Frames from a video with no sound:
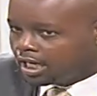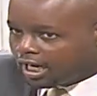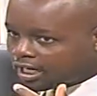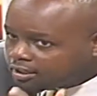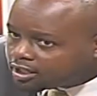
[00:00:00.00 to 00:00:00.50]

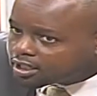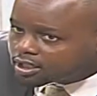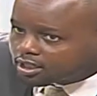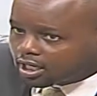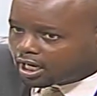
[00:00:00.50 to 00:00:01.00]
I think
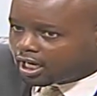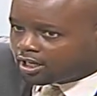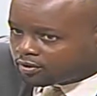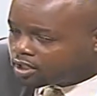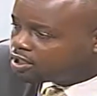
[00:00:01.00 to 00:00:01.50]
I
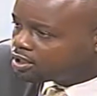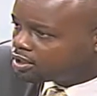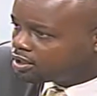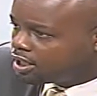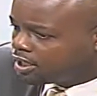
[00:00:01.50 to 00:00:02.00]
read
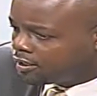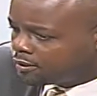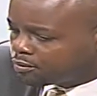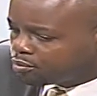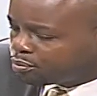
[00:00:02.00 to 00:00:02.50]

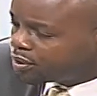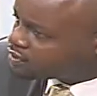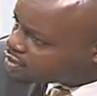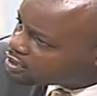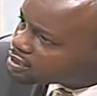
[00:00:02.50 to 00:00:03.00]
the
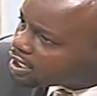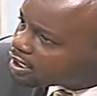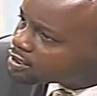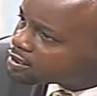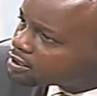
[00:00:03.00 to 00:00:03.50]
president
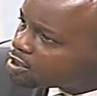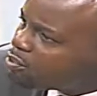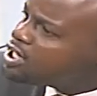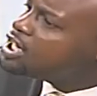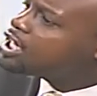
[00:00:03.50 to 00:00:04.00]
as
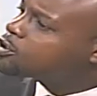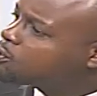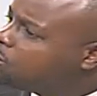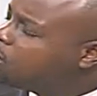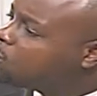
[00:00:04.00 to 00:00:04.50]
meaning
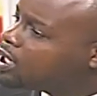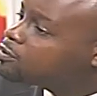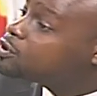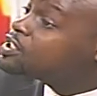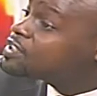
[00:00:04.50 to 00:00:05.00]
extremely well
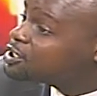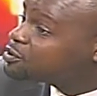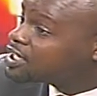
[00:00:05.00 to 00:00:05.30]
for this country.